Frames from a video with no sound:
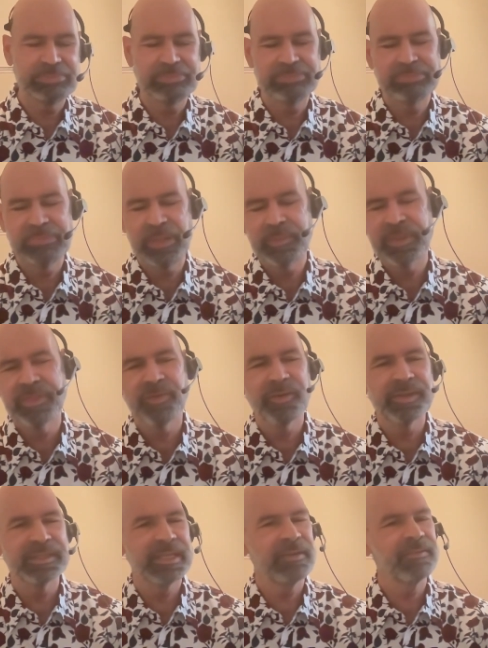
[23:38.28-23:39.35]
maybe
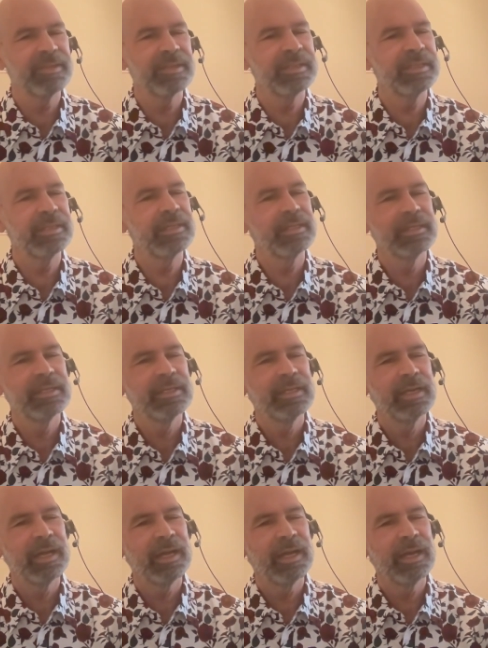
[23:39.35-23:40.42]
30-70,
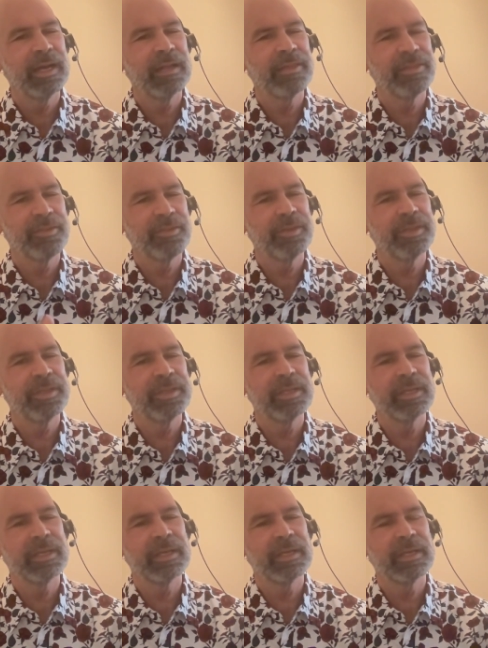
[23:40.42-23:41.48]

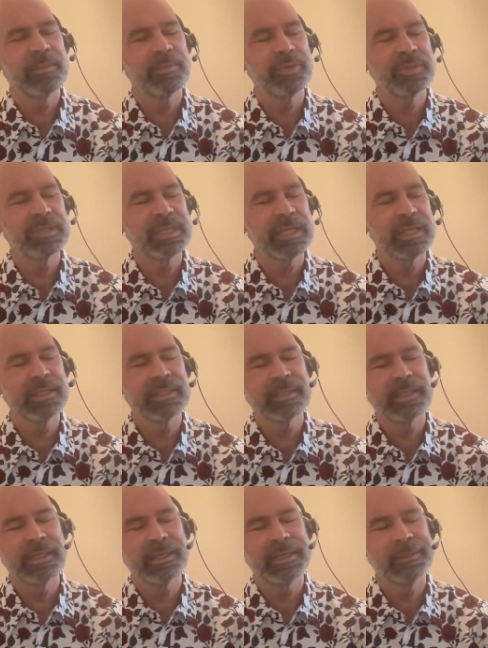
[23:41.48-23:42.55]

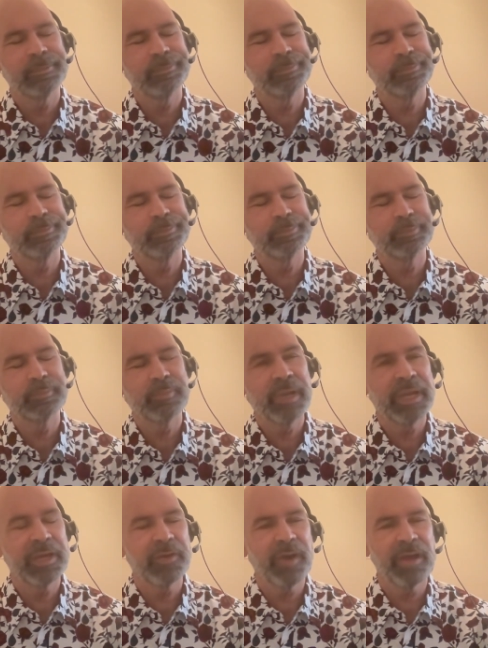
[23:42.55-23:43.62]
30%
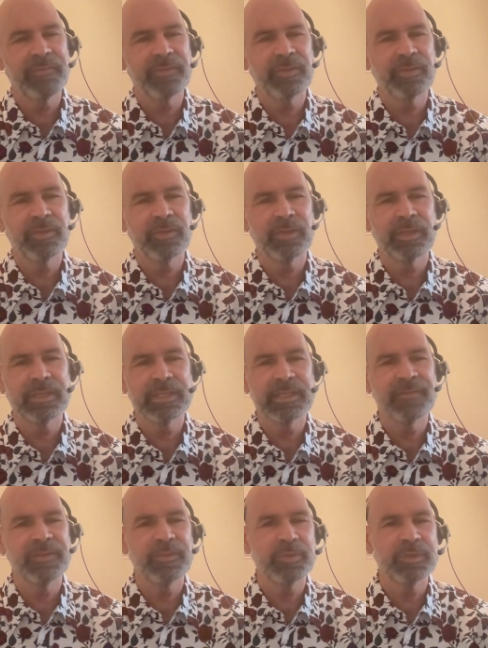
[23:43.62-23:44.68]
biographical and
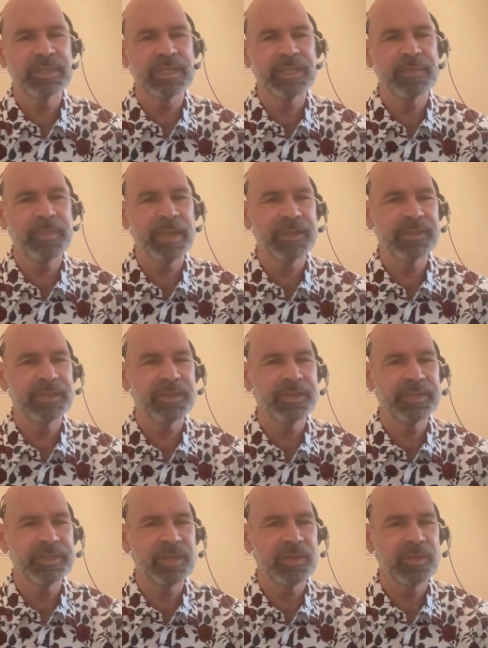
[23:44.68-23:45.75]
70%
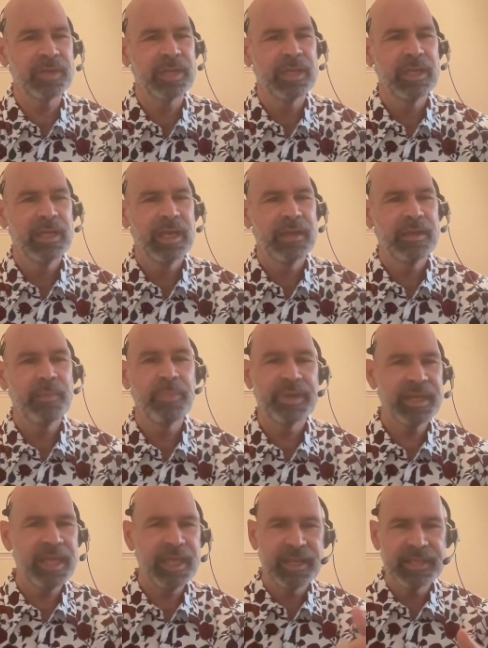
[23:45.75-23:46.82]
imaginary. So. But
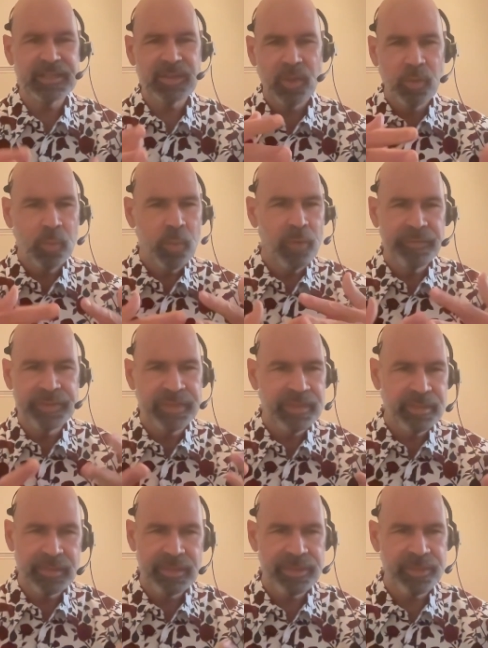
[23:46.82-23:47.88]
again, it's all
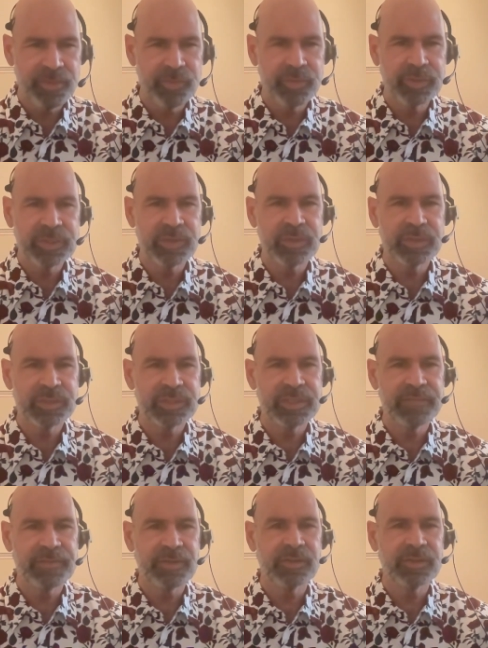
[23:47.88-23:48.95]
woven through, so it's
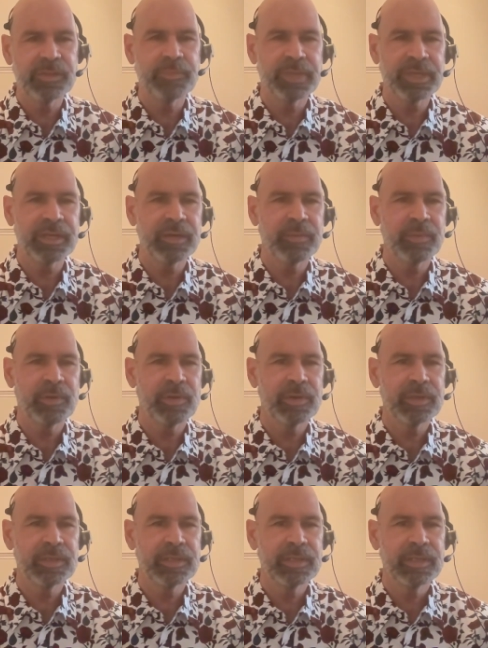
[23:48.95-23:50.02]
difficult to pick it
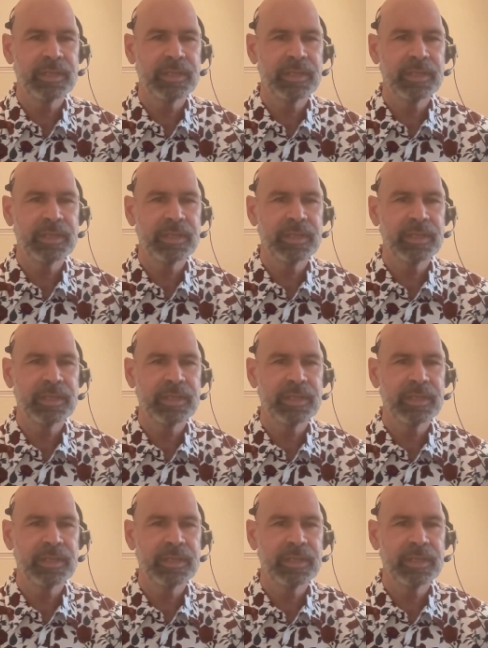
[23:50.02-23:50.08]
apart.